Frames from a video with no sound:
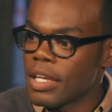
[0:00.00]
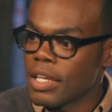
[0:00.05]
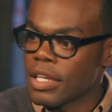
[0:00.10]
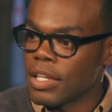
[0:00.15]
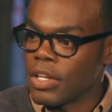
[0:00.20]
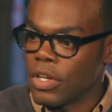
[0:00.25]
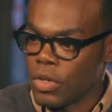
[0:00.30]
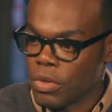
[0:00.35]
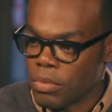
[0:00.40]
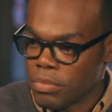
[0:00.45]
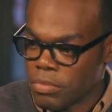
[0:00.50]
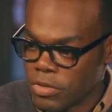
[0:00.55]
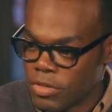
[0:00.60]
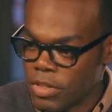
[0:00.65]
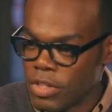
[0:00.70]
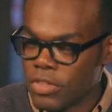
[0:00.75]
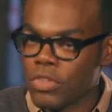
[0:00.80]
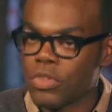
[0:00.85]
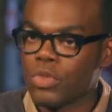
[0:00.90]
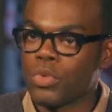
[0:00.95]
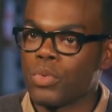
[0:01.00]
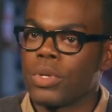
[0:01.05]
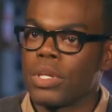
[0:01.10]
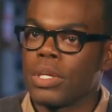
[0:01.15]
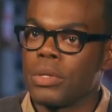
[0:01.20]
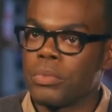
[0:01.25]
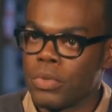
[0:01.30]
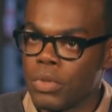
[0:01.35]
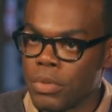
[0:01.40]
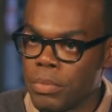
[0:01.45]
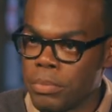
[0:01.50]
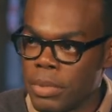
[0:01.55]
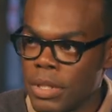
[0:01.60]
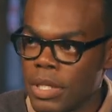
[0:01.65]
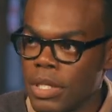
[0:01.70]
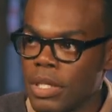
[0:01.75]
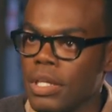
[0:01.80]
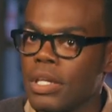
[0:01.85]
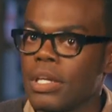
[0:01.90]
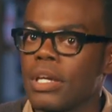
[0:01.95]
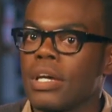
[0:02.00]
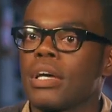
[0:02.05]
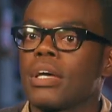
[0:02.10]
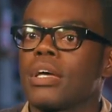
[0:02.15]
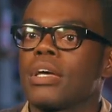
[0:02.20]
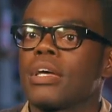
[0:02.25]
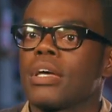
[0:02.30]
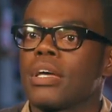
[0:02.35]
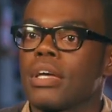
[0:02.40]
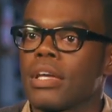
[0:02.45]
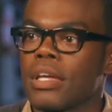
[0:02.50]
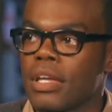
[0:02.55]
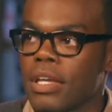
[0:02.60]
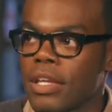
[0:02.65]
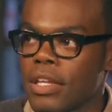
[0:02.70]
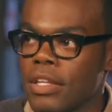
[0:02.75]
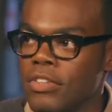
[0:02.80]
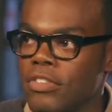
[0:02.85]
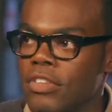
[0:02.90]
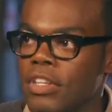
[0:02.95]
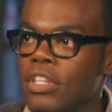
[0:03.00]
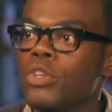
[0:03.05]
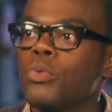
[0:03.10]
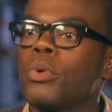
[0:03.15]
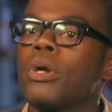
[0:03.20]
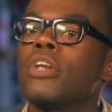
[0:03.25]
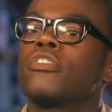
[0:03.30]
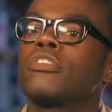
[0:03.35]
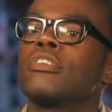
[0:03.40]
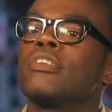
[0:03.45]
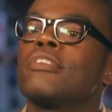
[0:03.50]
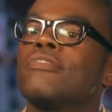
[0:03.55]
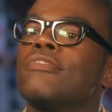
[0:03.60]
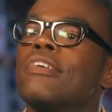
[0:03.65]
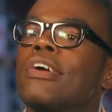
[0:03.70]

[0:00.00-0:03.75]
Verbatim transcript: you know, season 3 will be a continuation of